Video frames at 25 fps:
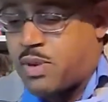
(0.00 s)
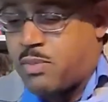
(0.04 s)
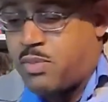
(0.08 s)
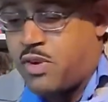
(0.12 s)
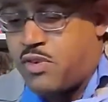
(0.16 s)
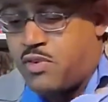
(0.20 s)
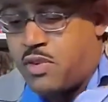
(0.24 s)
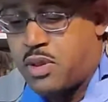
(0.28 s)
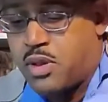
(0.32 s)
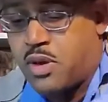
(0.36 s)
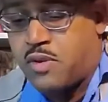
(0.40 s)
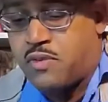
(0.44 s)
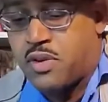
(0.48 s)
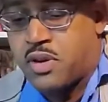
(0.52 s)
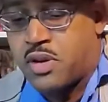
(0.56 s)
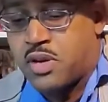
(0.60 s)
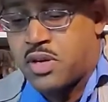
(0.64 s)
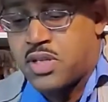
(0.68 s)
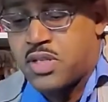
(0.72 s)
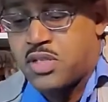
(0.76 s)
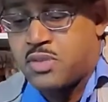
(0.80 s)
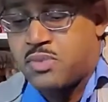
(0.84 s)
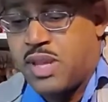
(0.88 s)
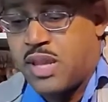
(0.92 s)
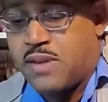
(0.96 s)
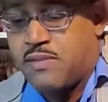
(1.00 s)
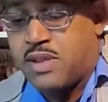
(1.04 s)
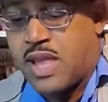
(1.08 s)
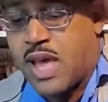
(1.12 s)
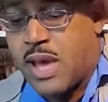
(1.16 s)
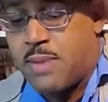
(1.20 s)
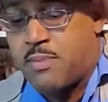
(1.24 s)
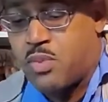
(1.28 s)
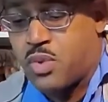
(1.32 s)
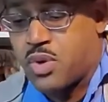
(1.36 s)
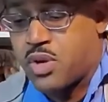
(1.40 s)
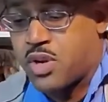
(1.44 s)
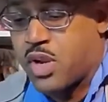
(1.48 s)
to move these over because we have a
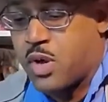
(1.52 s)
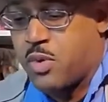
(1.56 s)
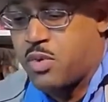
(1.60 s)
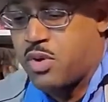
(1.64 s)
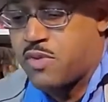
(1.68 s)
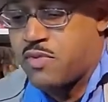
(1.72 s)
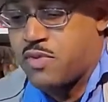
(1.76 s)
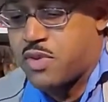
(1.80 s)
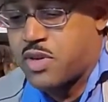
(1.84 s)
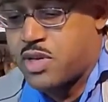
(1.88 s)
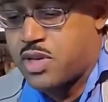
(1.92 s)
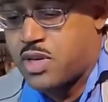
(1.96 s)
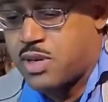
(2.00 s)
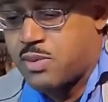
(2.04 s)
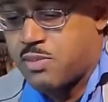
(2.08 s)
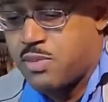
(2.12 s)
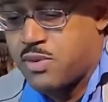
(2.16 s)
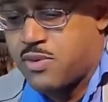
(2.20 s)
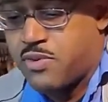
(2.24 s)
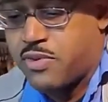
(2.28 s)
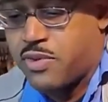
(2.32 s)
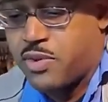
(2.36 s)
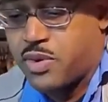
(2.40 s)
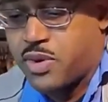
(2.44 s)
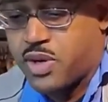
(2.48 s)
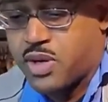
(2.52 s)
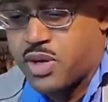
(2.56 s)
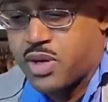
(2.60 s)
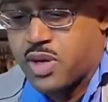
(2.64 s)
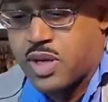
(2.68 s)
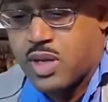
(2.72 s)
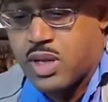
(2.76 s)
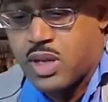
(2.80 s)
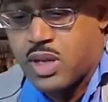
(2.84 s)
lot more to go over before